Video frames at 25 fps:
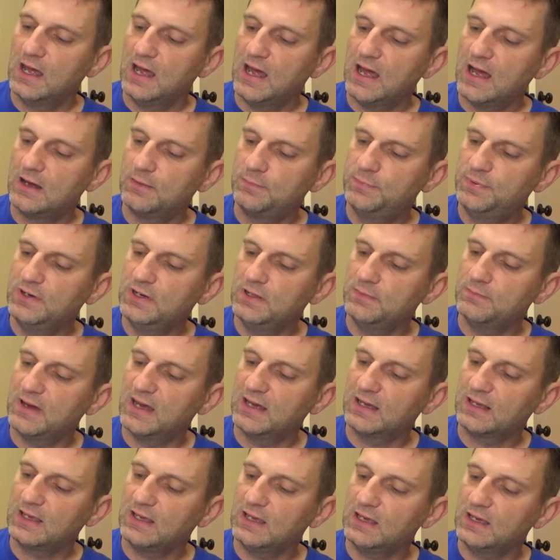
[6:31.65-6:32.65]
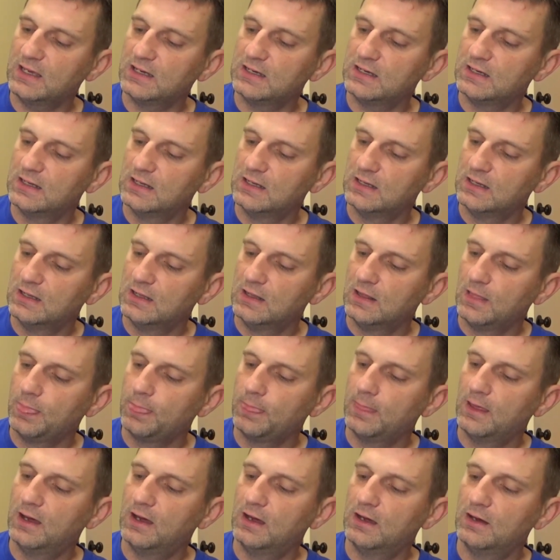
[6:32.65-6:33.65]
I'll put it back in
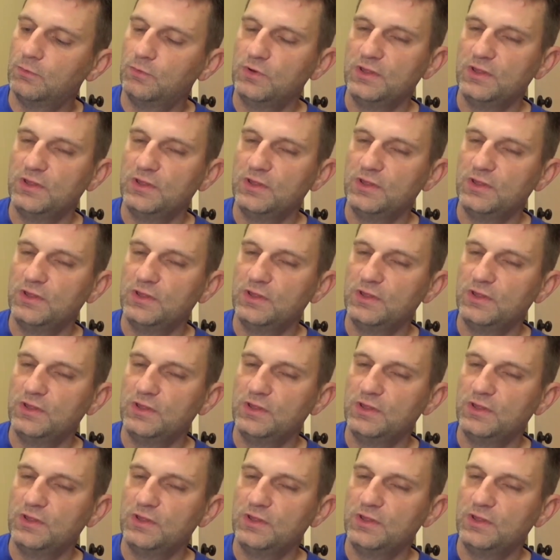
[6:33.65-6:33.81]
uh,